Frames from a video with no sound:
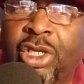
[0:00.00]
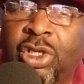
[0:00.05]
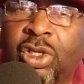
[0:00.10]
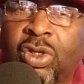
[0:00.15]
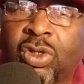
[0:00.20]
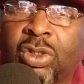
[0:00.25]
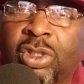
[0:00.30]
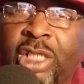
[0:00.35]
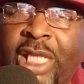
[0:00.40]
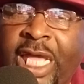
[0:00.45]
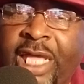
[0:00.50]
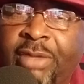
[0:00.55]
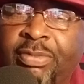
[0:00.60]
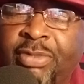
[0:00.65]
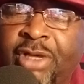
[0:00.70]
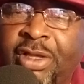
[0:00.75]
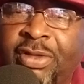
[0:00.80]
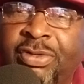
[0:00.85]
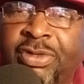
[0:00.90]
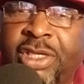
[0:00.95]
to look like,
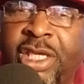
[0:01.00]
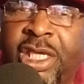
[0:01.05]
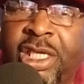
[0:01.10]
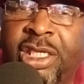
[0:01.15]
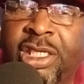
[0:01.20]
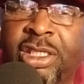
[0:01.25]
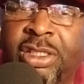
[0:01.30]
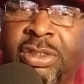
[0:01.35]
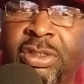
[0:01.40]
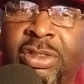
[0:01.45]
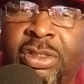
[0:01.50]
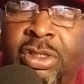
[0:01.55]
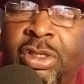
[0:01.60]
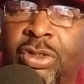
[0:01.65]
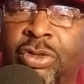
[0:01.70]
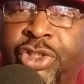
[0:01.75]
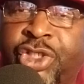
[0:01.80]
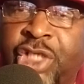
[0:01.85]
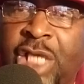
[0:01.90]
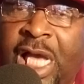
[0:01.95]
you
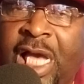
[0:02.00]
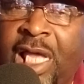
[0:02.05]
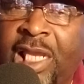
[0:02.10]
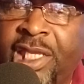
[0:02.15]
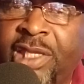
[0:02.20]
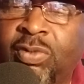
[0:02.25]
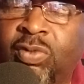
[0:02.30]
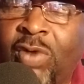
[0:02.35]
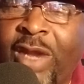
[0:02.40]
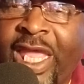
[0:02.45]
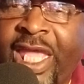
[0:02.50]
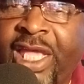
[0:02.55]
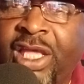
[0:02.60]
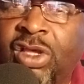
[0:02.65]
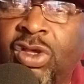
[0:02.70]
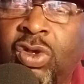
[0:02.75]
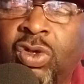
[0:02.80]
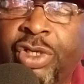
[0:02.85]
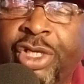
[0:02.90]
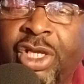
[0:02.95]
know, Charlie
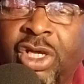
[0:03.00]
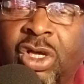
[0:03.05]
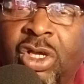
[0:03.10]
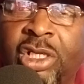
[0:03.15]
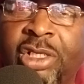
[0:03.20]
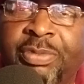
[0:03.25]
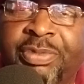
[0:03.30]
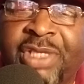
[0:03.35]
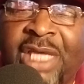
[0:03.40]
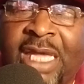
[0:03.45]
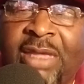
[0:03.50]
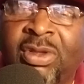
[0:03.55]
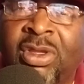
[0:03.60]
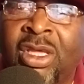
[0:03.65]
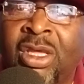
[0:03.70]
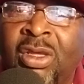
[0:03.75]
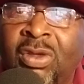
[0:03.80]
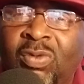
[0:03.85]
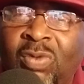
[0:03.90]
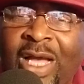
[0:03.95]
Rango and all them type?
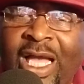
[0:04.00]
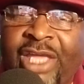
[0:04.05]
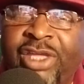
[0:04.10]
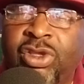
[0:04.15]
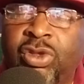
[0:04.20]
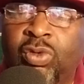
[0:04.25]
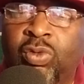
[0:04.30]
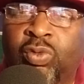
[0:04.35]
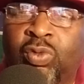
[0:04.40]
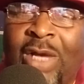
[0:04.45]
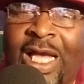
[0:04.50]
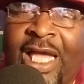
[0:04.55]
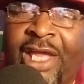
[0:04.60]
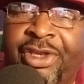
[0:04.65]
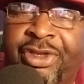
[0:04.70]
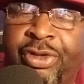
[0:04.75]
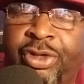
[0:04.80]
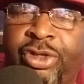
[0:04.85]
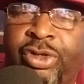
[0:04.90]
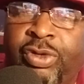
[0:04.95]
Why
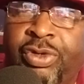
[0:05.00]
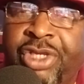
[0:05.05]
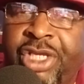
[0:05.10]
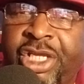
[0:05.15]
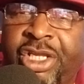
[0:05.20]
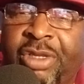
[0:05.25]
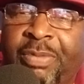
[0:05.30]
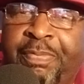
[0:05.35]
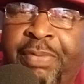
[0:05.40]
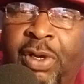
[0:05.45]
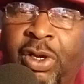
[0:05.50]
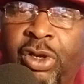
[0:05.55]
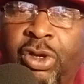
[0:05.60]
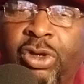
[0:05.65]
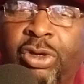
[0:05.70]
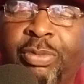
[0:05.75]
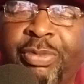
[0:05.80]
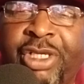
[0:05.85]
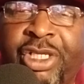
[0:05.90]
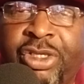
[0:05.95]
do you need a
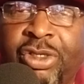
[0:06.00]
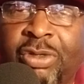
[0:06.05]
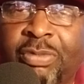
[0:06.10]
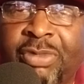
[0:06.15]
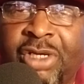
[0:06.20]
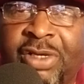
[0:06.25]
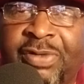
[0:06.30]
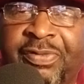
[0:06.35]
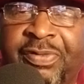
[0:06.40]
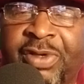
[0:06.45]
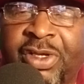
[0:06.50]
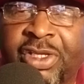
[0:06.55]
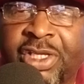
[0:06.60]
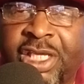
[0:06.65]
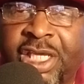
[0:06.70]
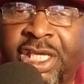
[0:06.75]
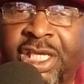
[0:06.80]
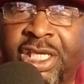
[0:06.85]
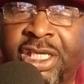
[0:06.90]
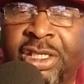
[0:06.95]
perm in your motherfucking
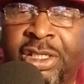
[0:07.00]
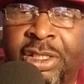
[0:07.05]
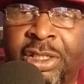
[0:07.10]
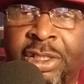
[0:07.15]
head?